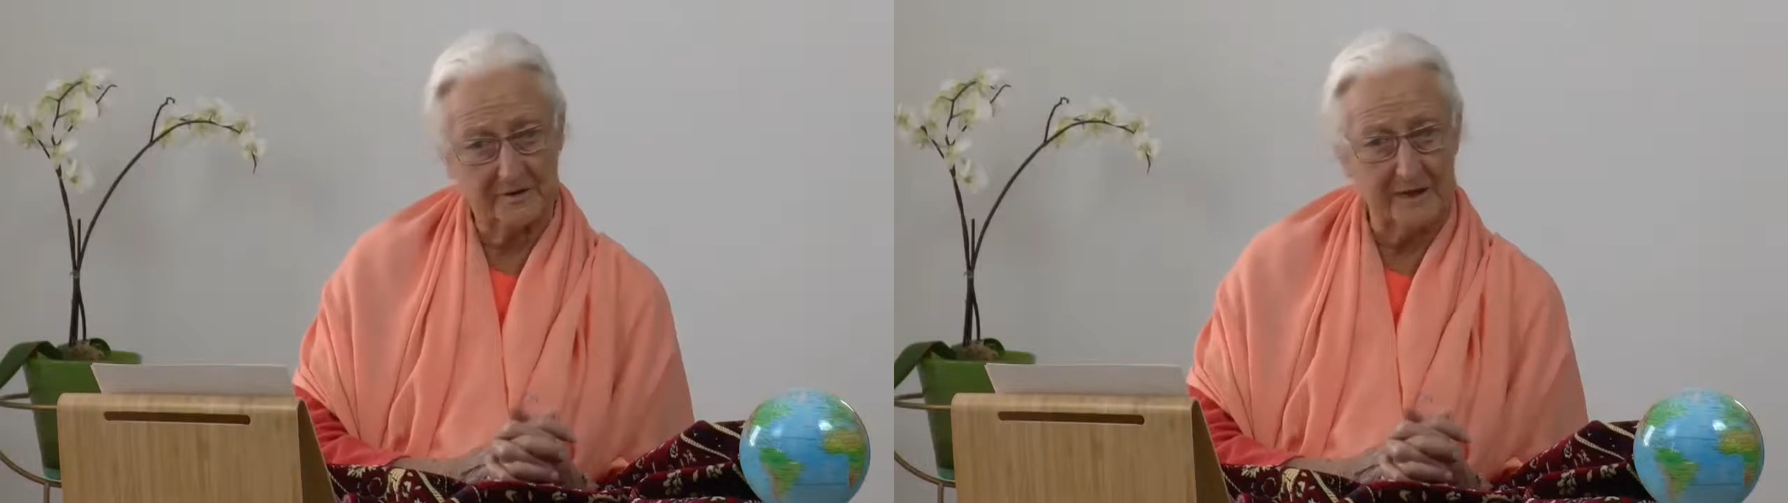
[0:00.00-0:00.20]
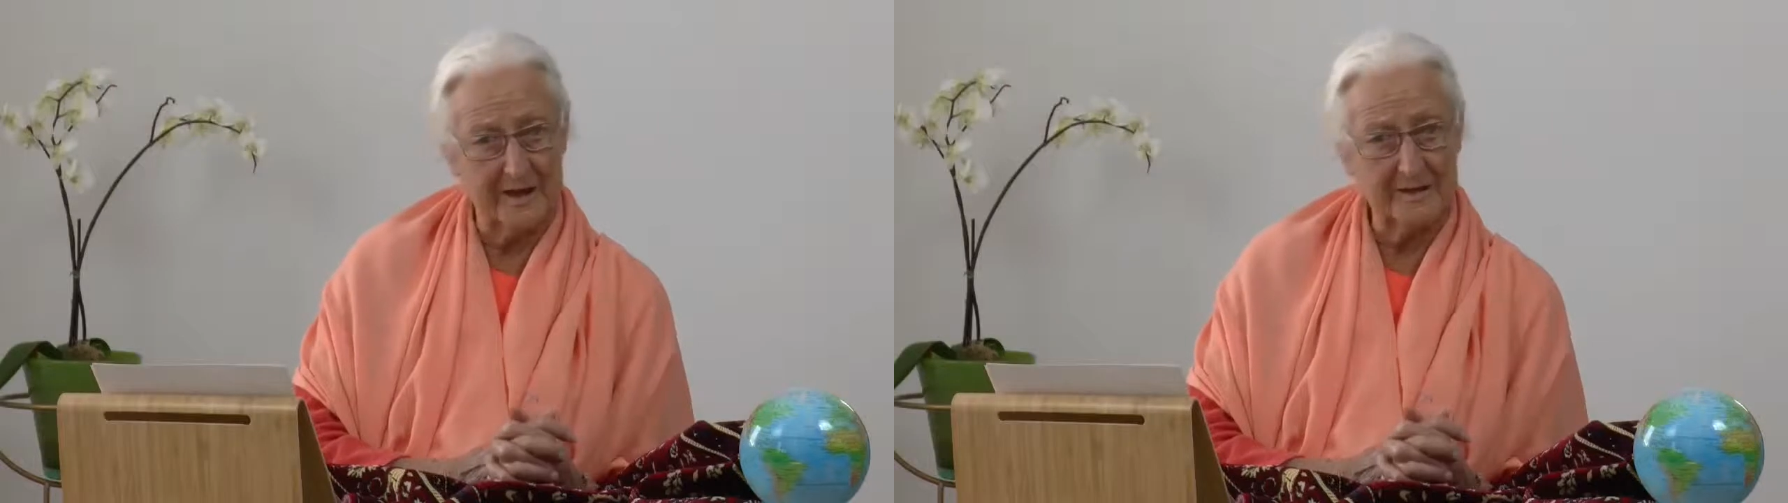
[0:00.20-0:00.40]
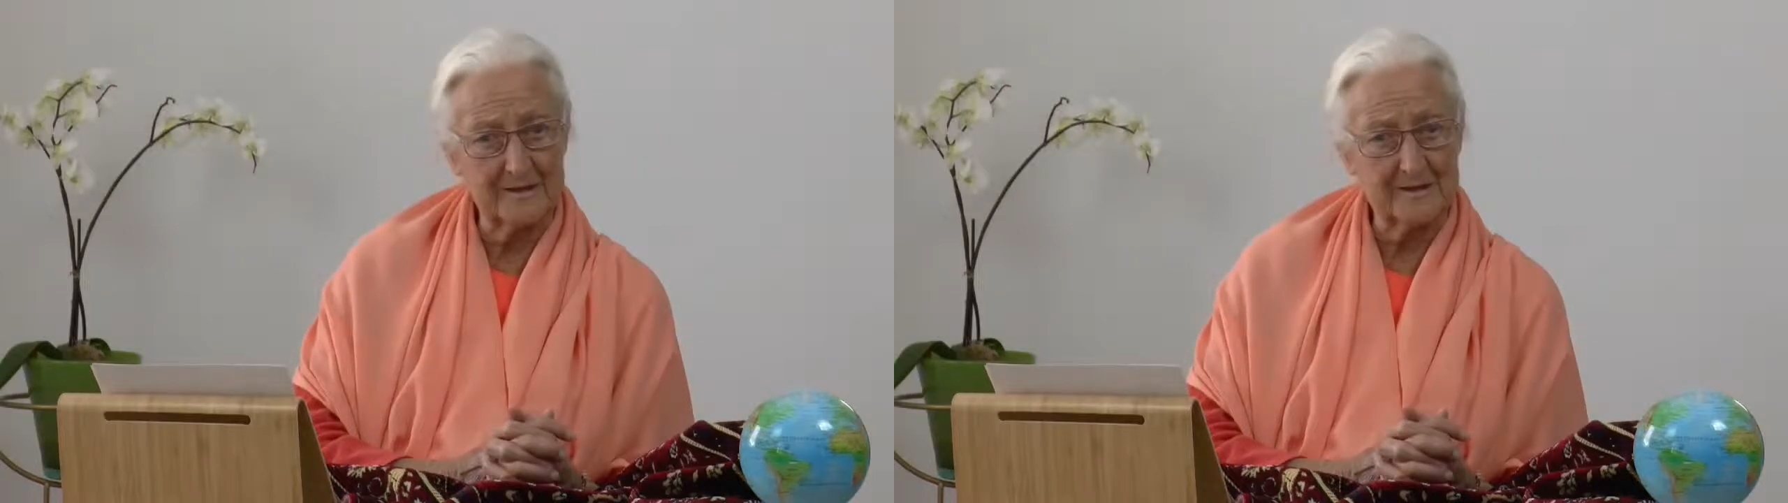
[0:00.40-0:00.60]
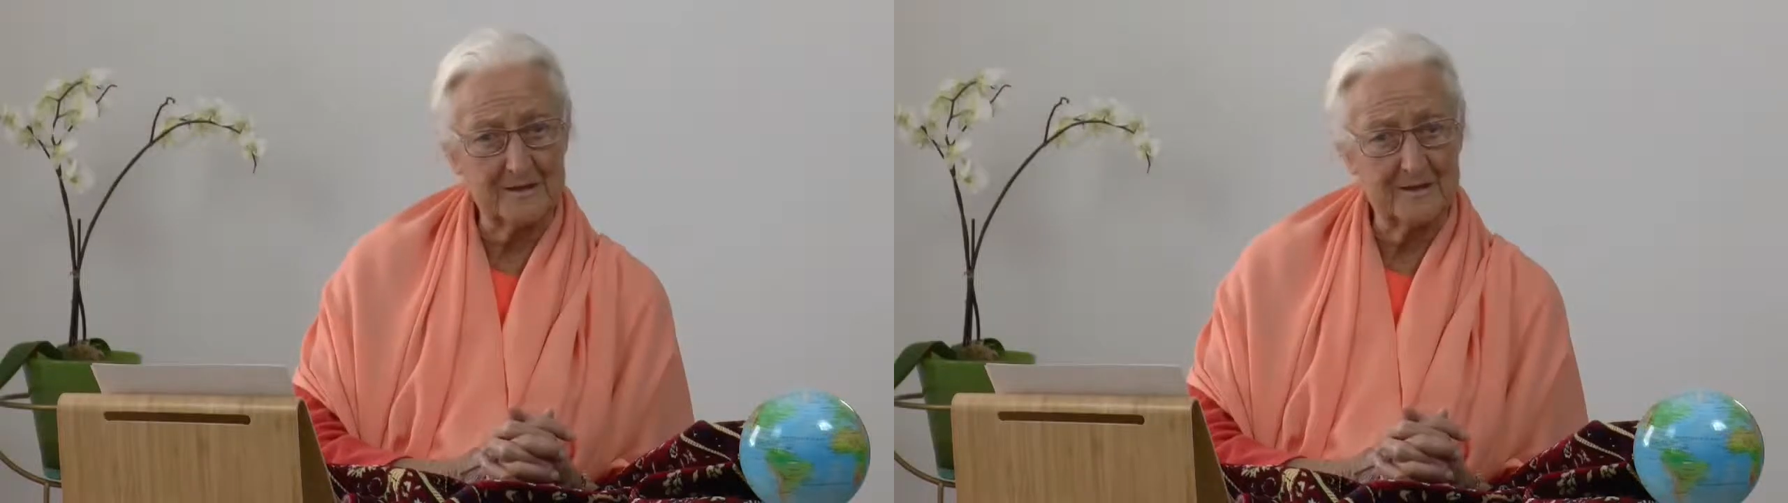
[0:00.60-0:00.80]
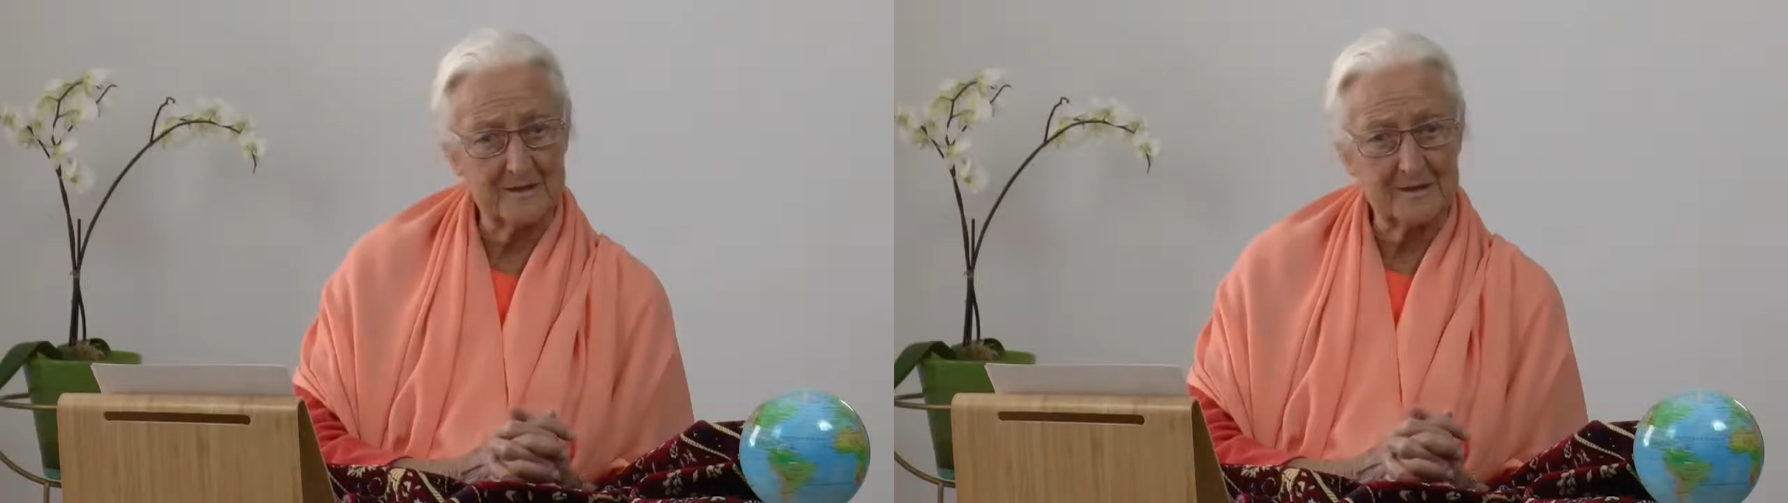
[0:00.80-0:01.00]

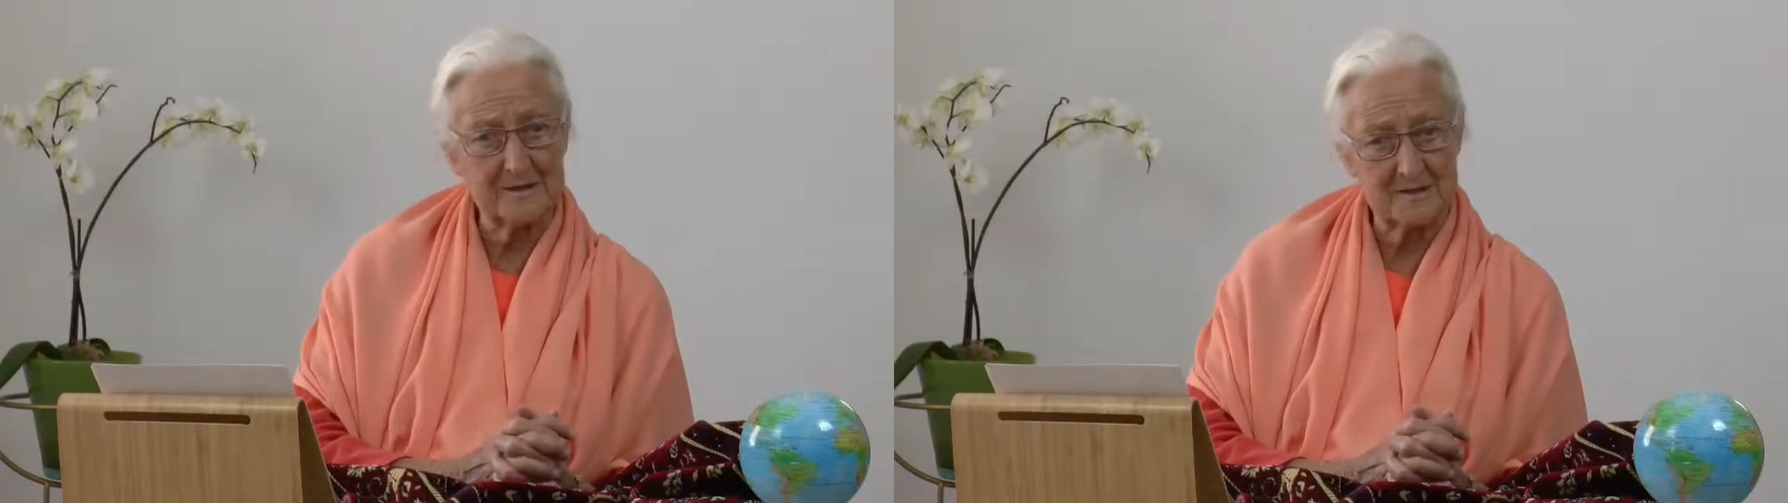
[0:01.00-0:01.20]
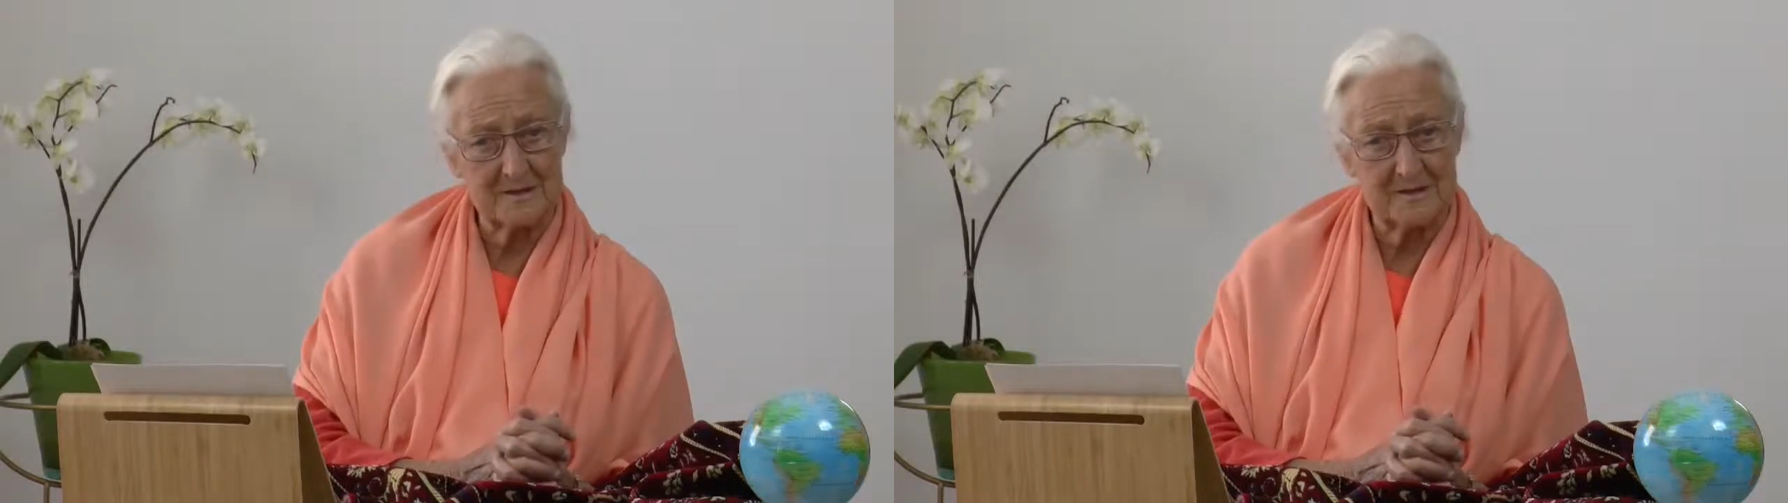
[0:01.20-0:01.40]
galaxies.